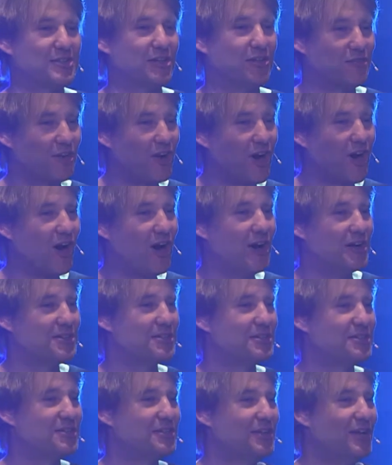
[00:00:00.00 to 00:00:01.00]
of God,
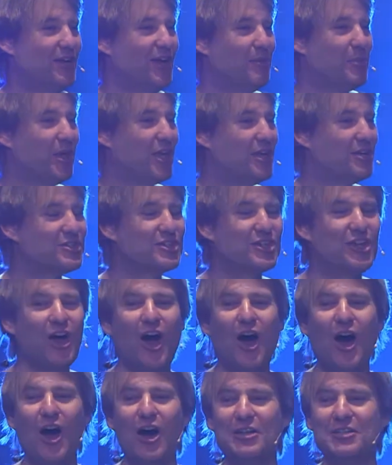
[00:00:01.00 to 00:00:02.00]
because
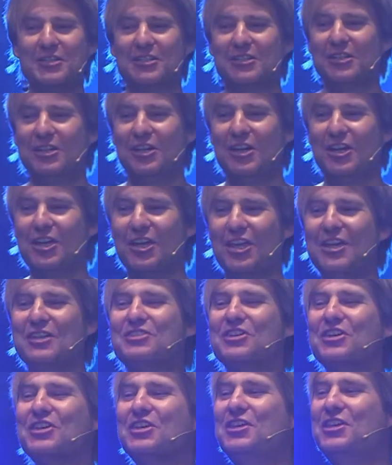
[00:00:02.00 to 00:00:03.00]
God is
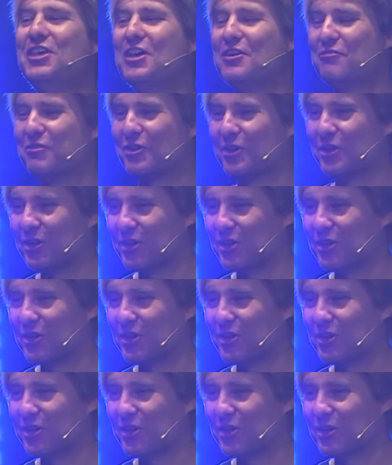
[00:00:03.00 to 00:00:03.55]
a giver.